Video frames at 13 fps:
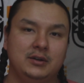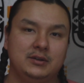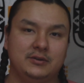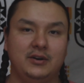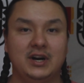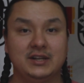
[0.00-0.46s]

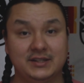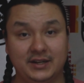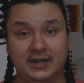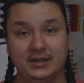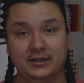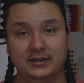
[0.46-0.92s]
So
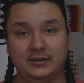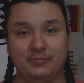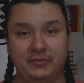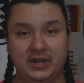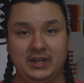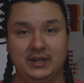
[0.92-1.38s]
Aanzkan
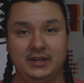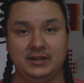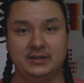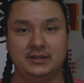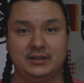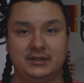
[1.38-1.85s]

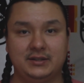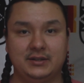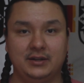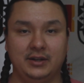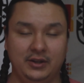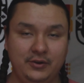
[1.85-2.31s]
means
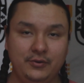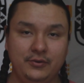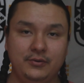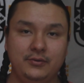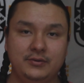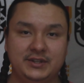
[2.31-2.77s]

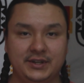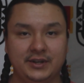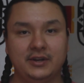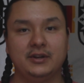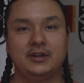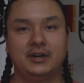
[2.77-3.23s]
you
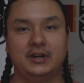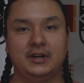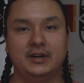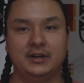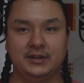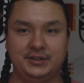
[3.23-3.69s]

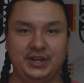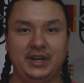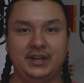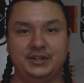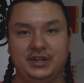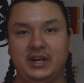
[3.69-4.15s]
singular
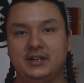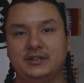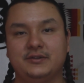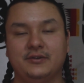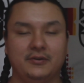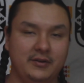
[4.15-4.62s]
change it
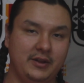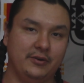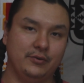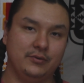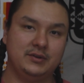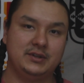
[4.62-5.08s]
or
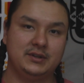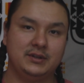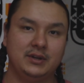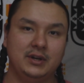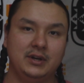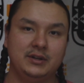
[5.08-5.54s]

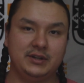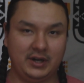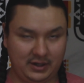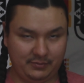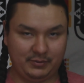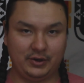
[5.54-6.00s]
those.
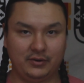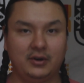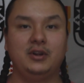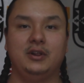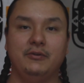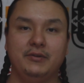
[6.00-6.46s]
Talking about
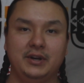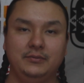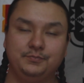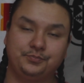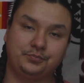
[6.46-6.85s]
clothing.